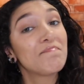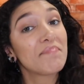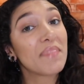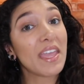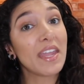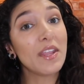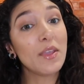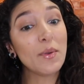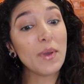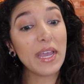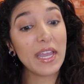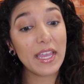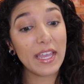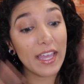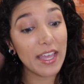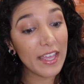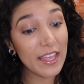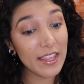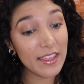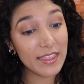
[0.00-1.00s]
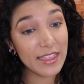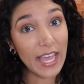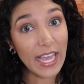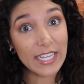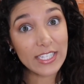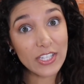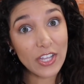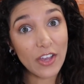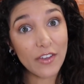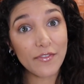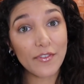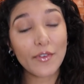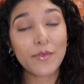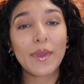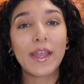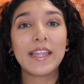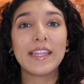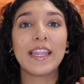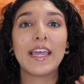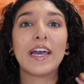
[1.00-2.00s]
Anyway, that's all for
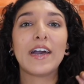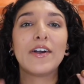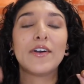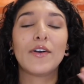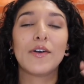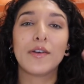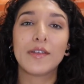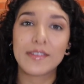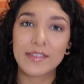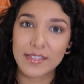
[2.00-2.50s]
right now.